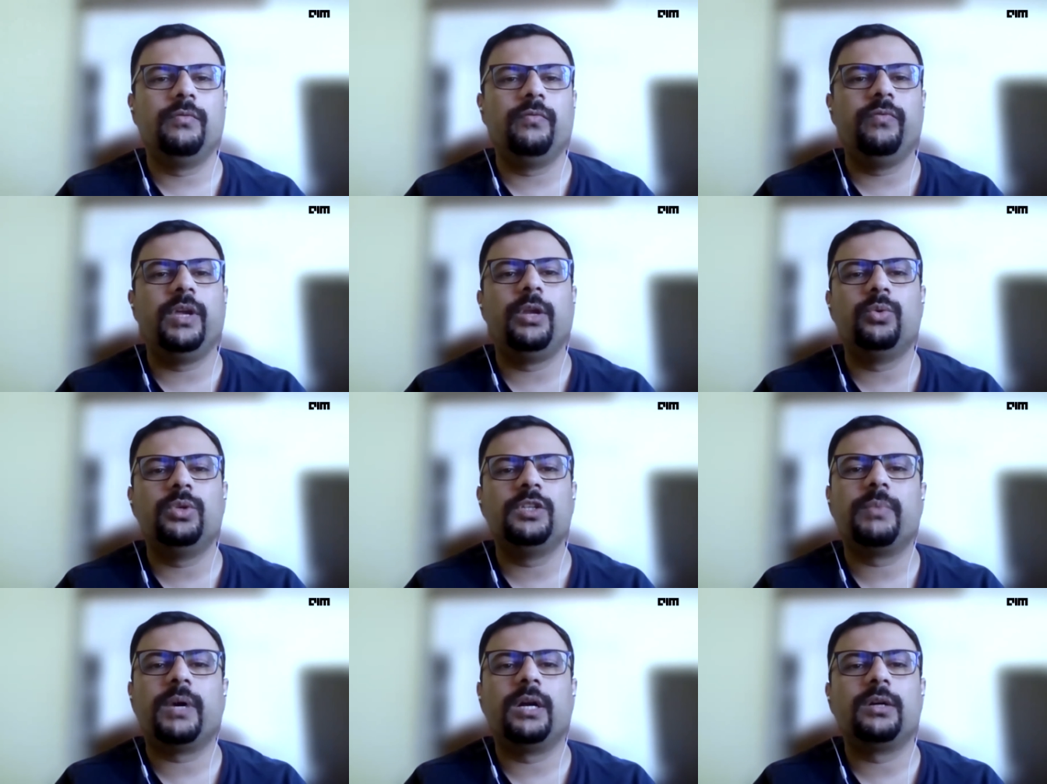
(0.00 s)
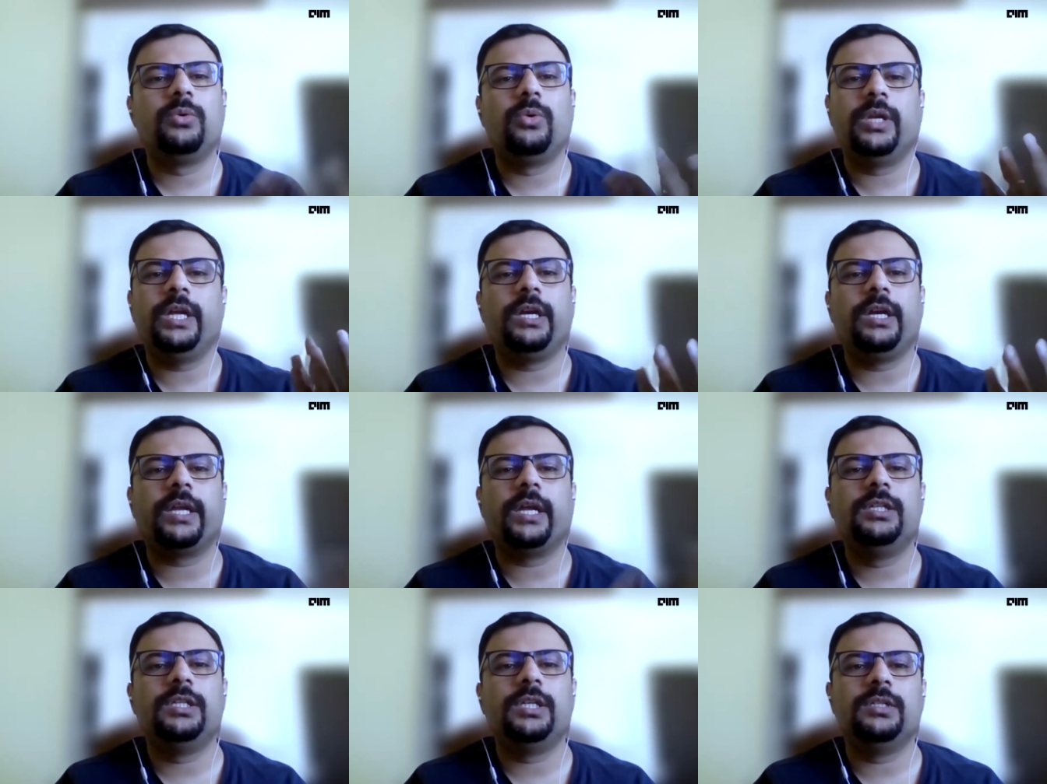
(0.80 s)
we are using Spark today, it
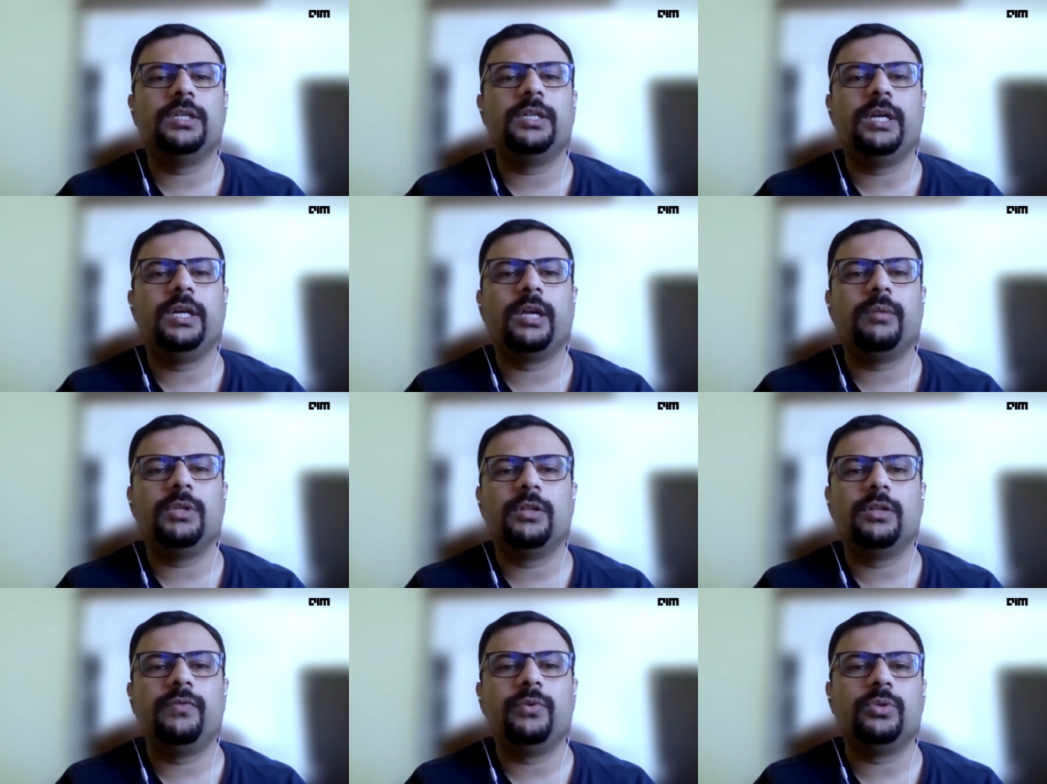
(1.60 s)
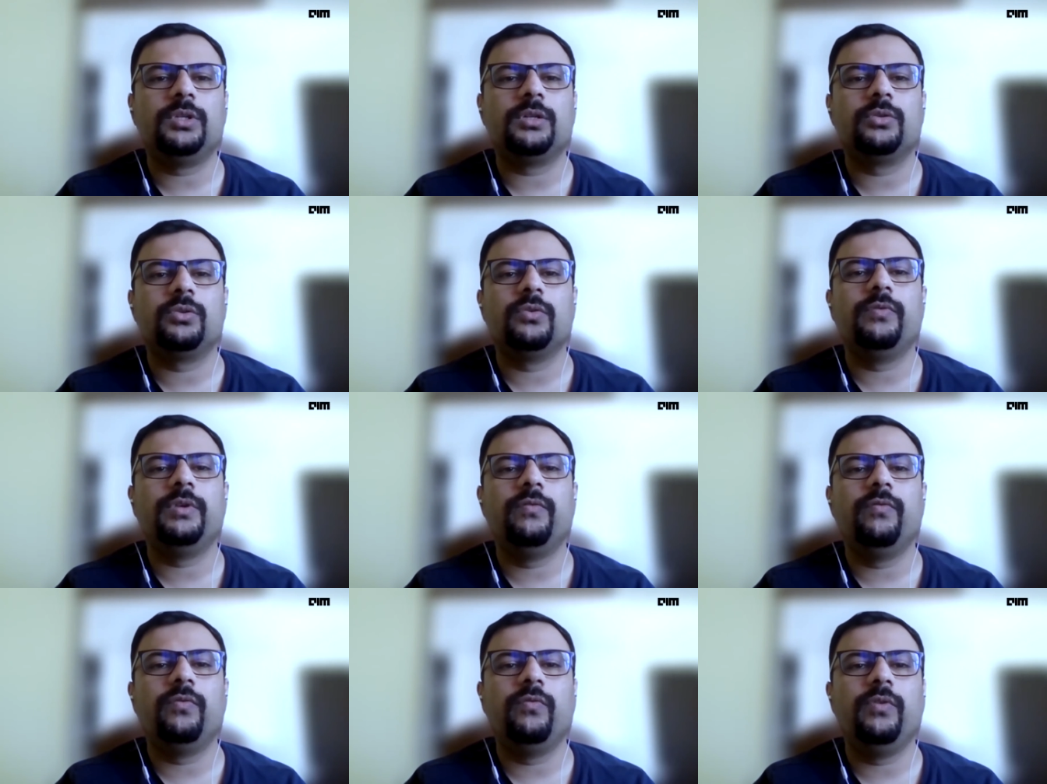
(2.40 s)
can change any time in the future. So
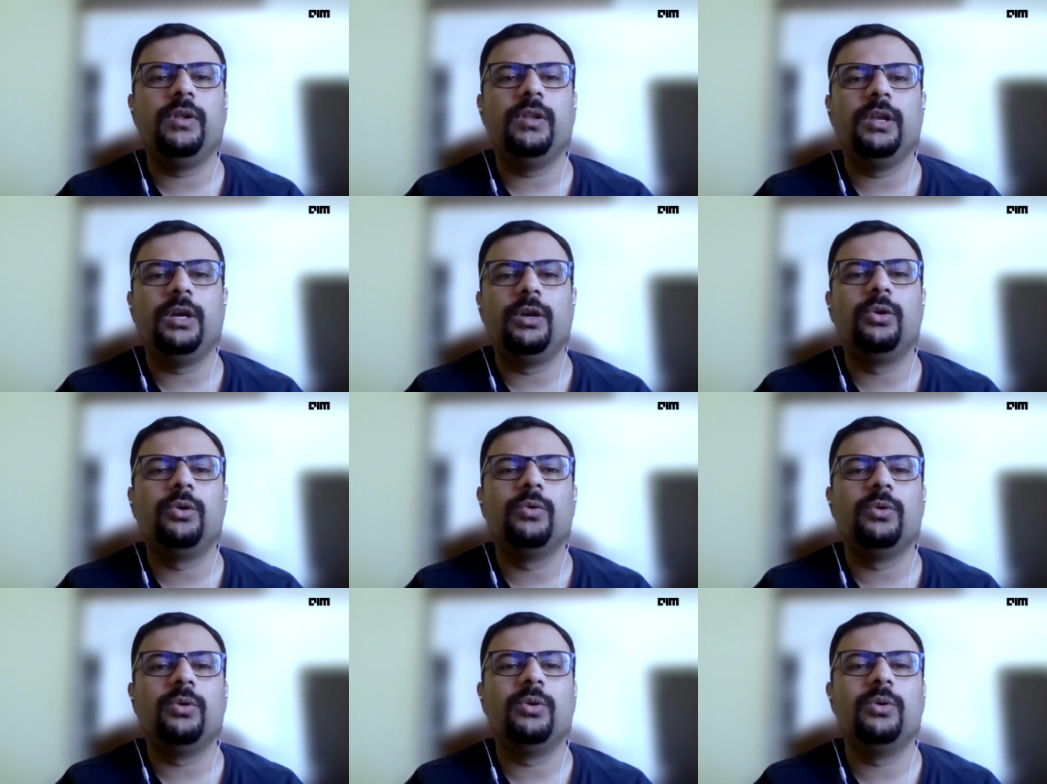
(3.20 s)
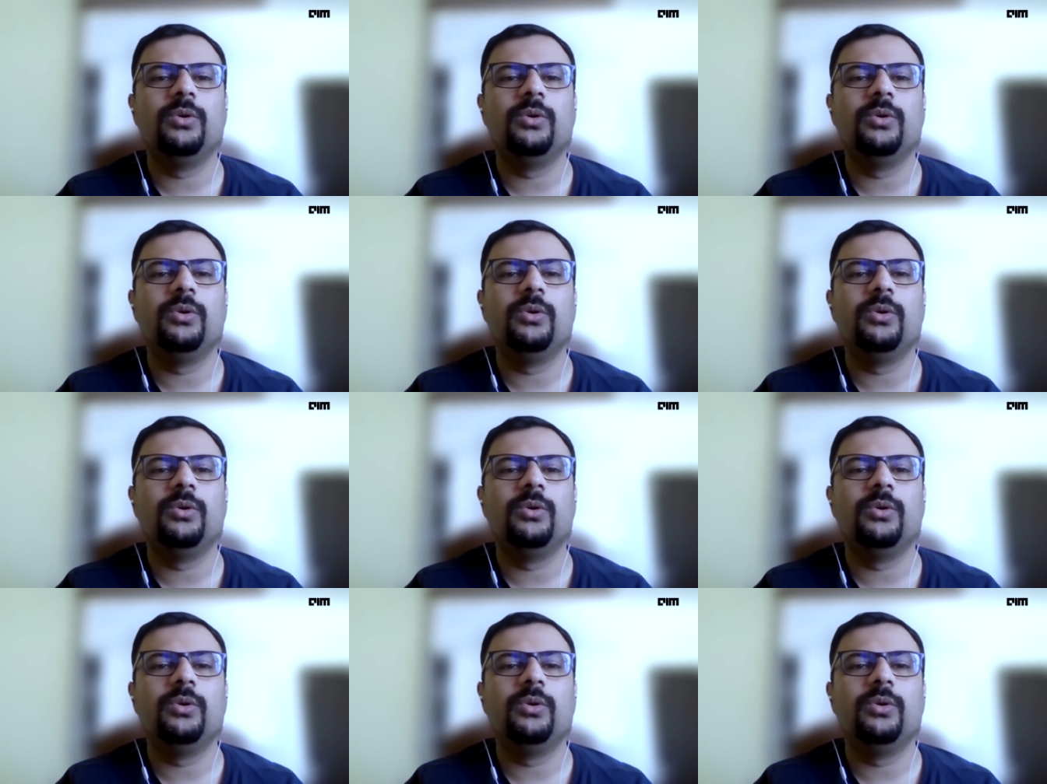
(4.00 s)
we, we need to